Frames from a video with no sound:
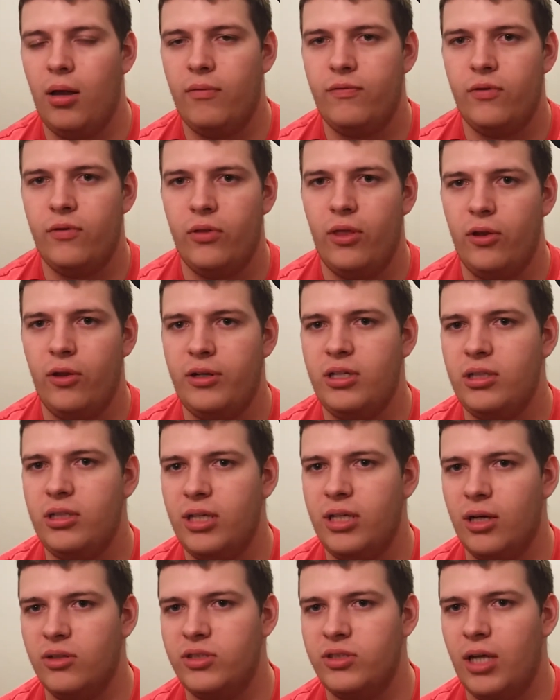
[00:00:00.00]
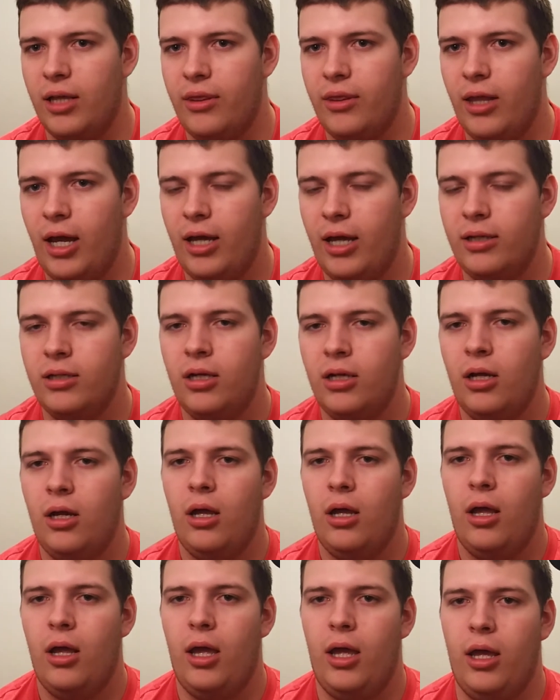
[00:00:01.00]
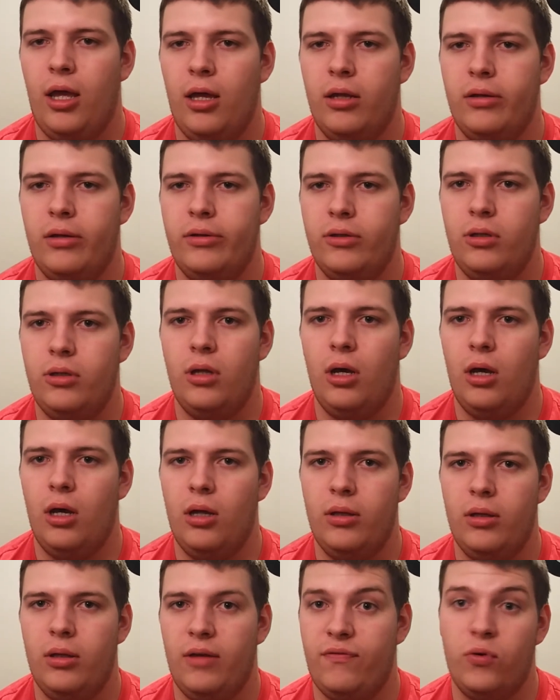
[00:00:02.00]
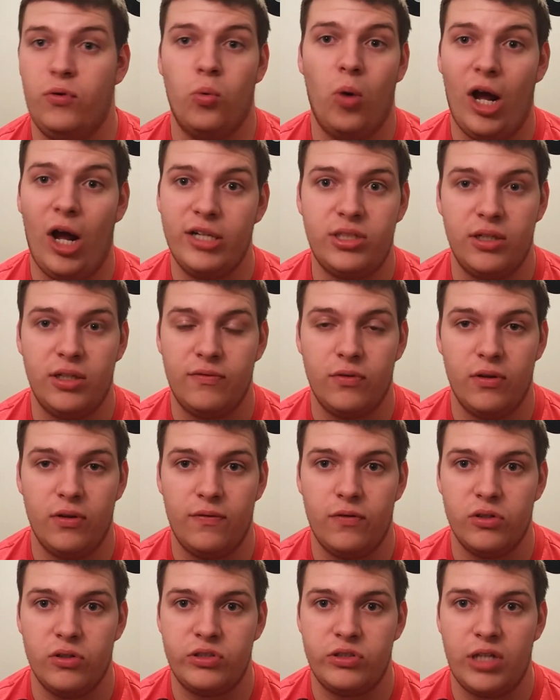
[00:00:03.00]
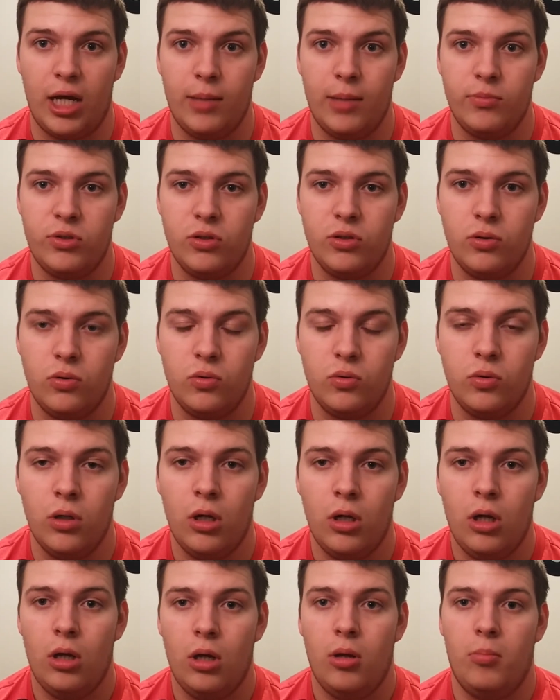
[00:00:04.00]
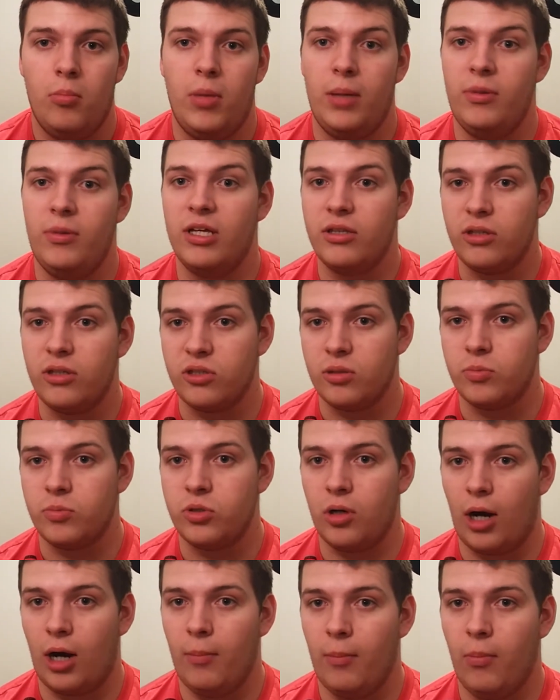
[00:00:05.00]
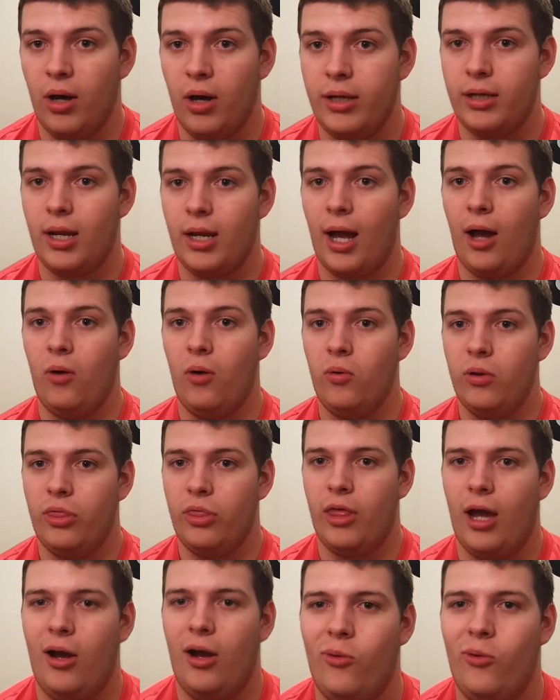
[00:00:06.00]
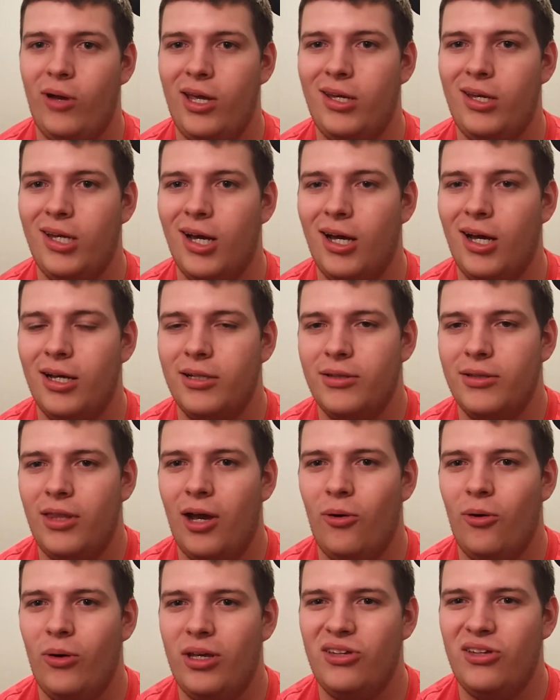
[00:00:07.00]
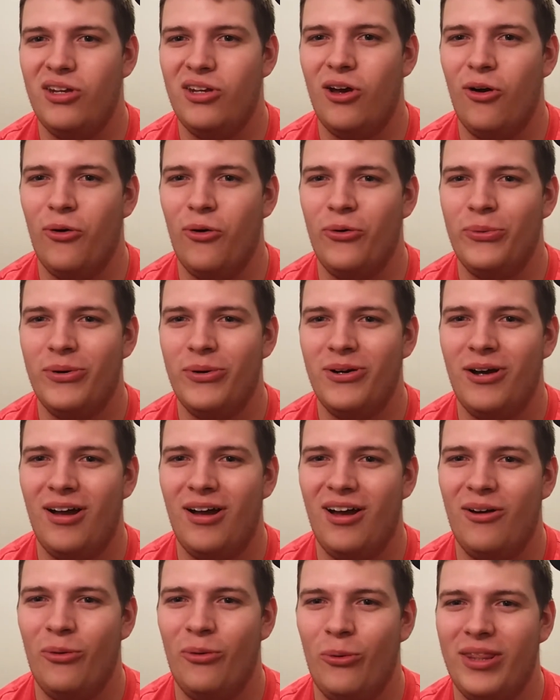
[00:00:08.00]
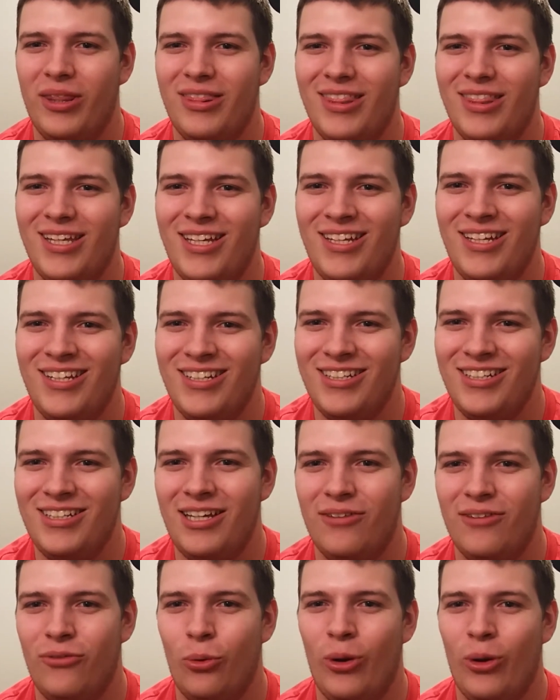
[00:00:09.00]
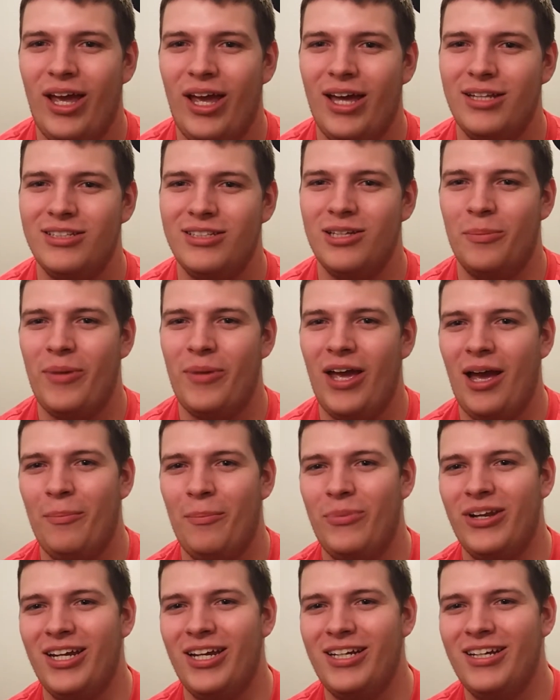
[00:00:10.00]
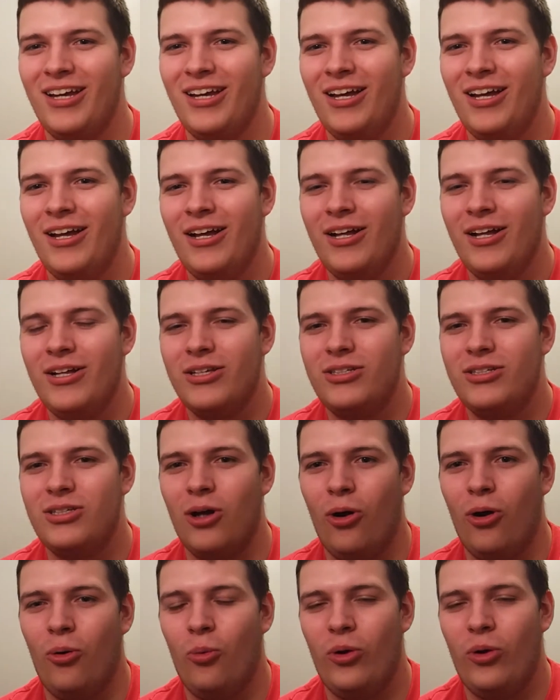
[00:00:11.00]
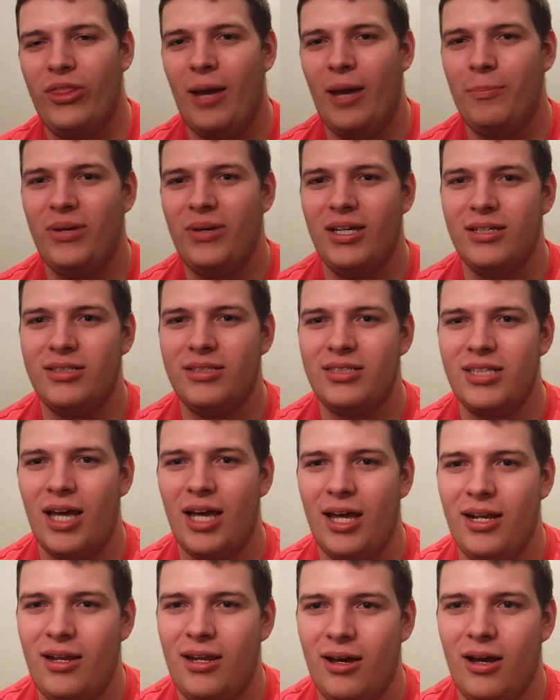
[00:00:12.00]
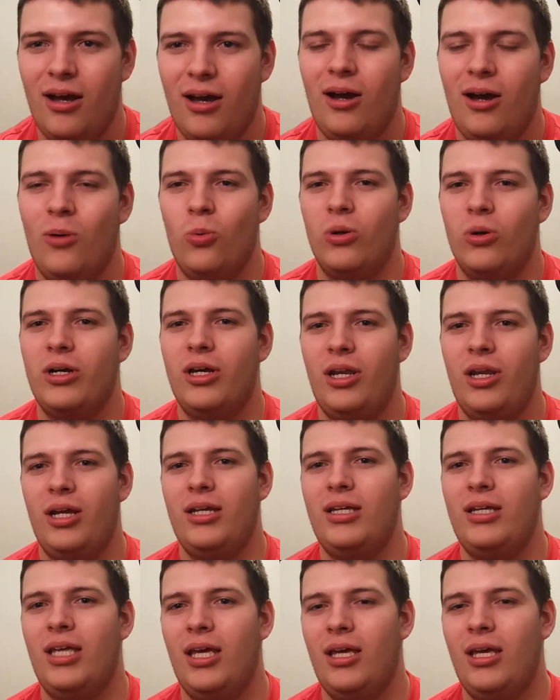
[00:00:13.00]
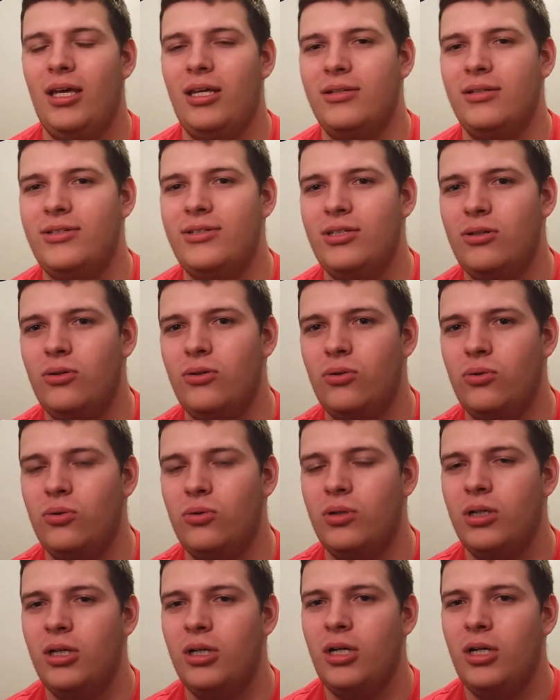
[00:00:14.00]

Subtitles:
for the details on that. And if you're watching for the first time too, maybe hit the subscribe button now. That way you know when the giveaway ends up happening. So with that being said, we're gonna get into